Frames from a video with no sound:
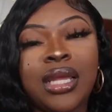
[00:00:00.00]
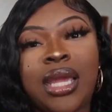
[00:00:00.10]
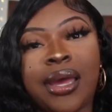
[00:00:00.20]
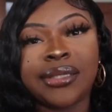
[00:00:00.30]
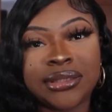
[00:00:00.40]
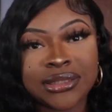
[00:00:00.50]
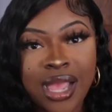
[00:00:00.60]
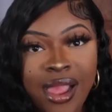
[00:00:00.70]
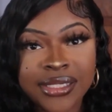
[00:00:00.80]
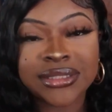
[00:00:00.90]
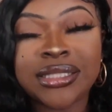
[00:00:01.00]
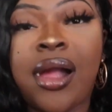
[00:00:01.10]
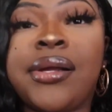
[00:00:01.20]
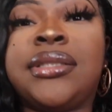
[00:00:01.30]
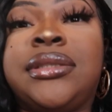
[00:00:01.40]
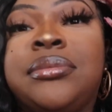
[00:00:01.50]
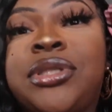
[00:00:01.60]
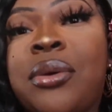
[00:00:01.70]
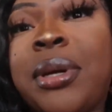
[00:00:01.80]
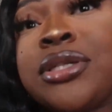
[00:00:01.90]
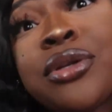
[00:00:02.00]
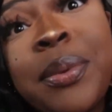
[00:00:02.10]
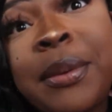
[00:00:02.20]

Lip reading: yeah. So I'm about to do the